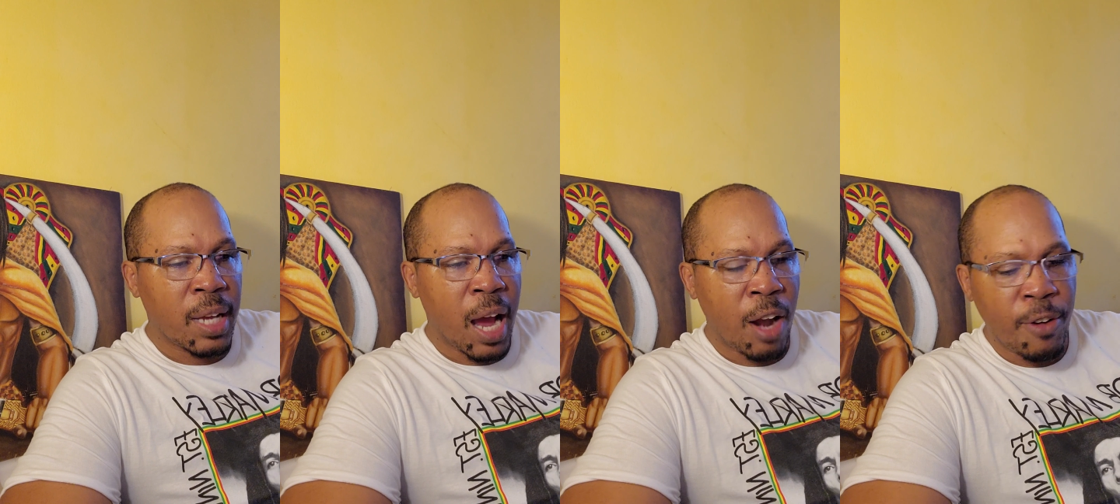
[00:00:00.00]

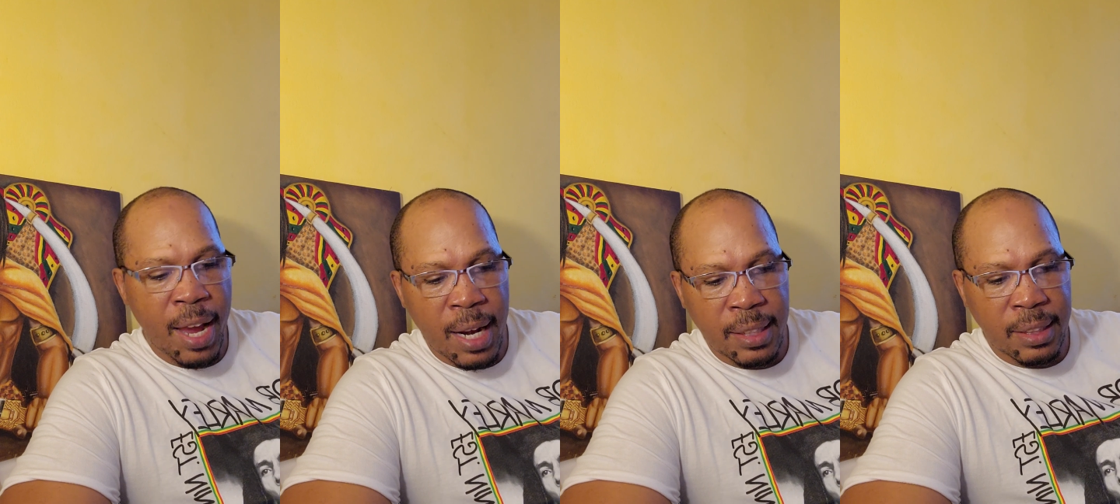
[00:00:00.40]
in our
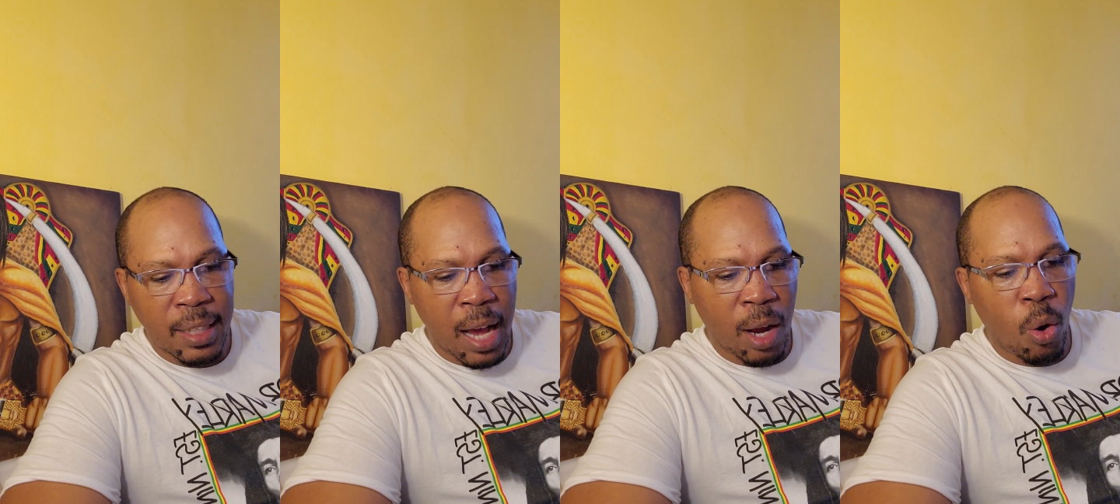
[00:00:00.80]

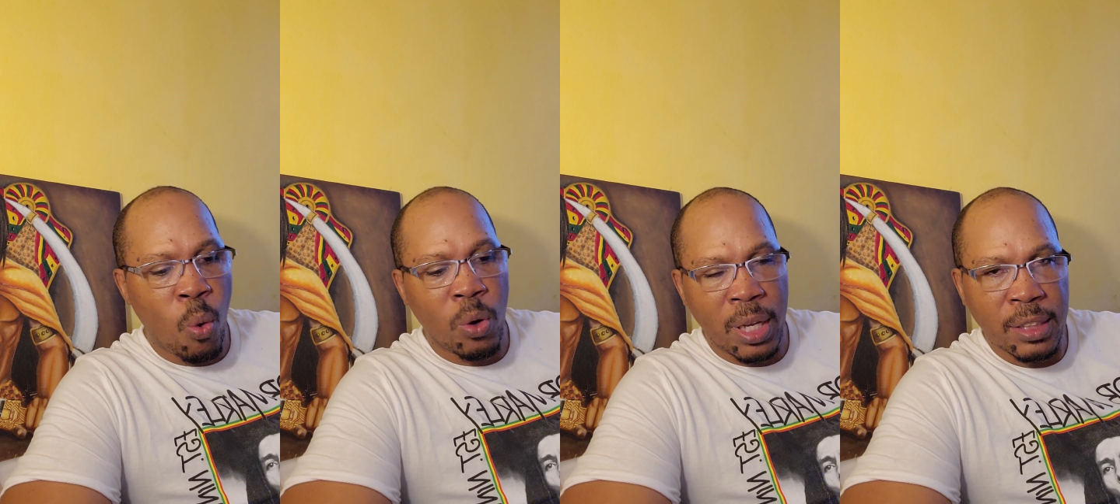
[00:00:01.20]
reality, a
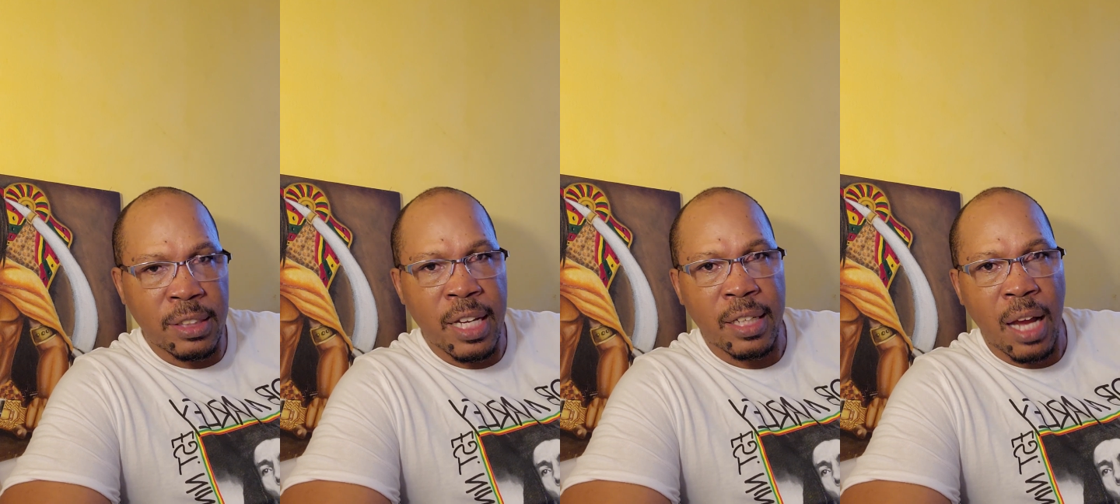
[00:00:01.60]

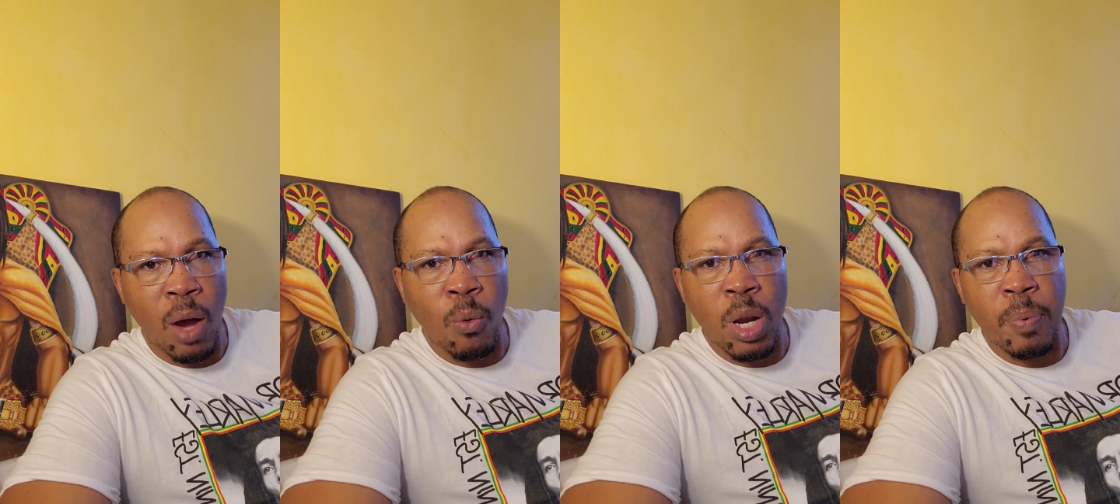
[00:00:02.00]
countless death,
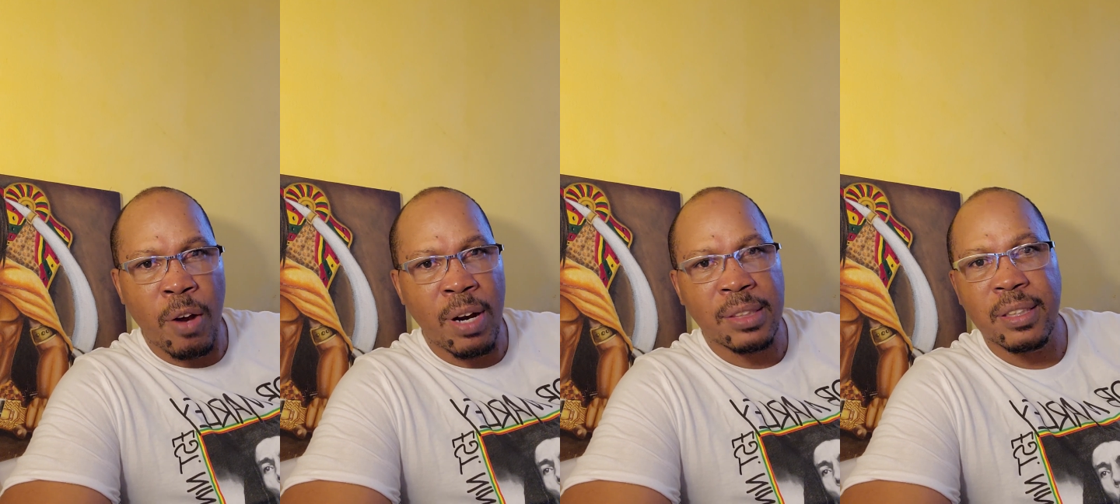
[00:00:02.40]
because only
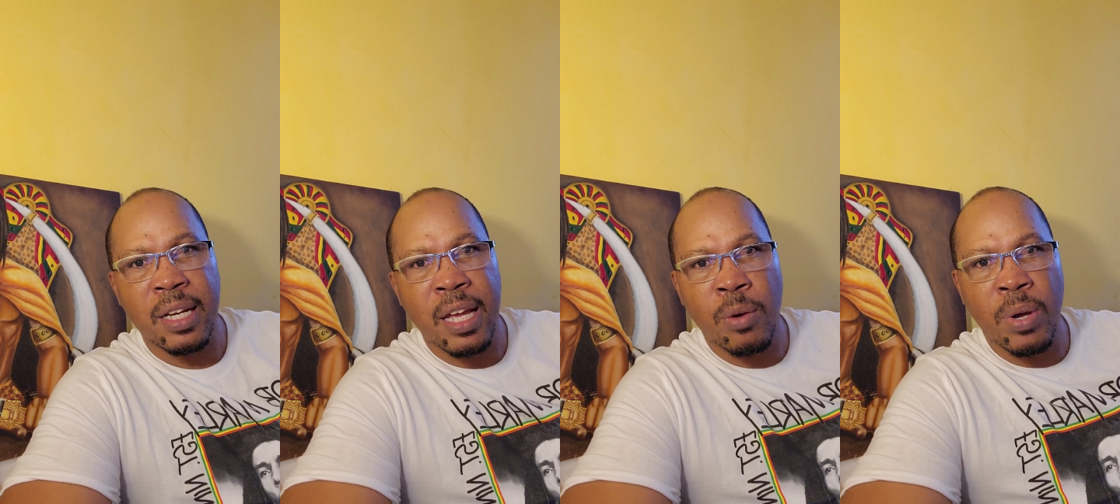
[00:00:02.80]
a
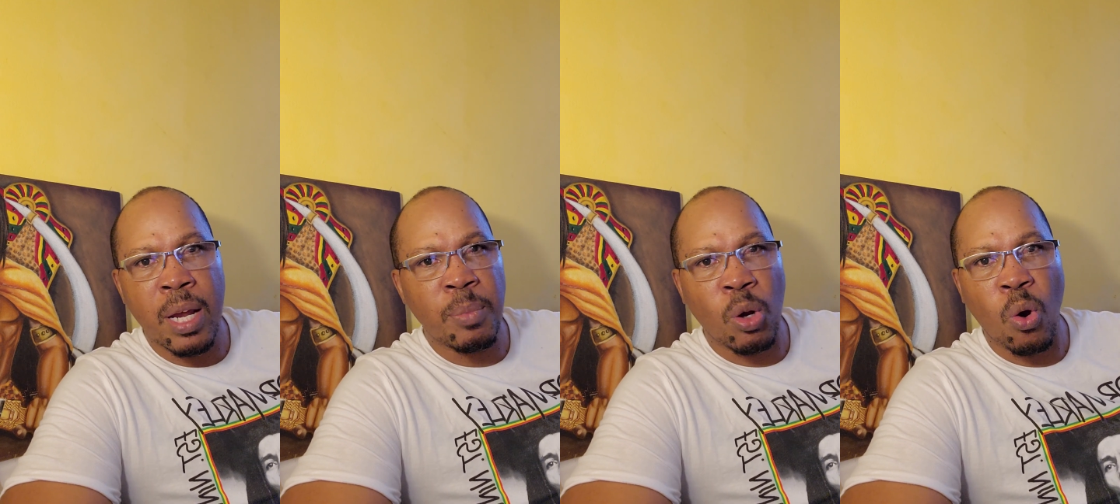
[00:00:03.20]
Rasta dead with
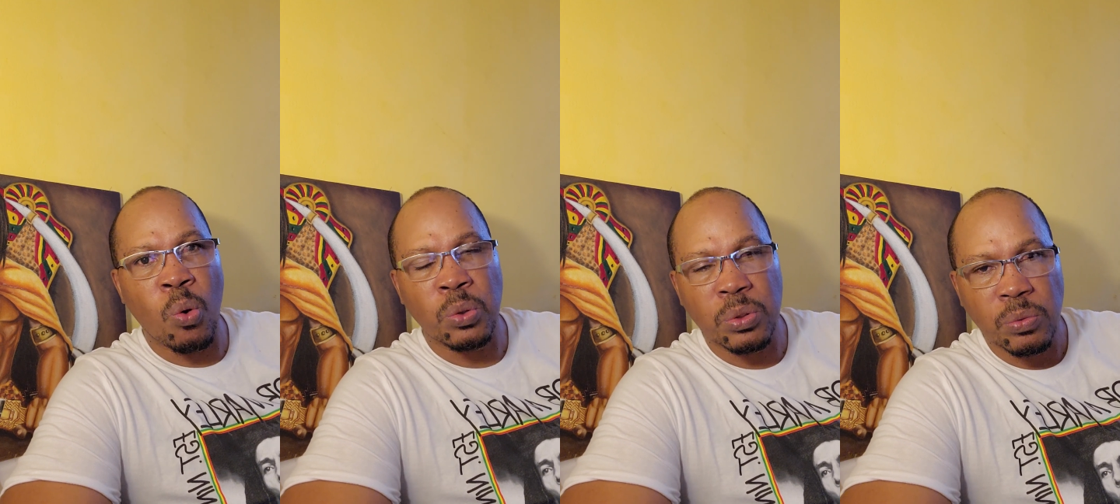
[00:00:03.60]
them no count.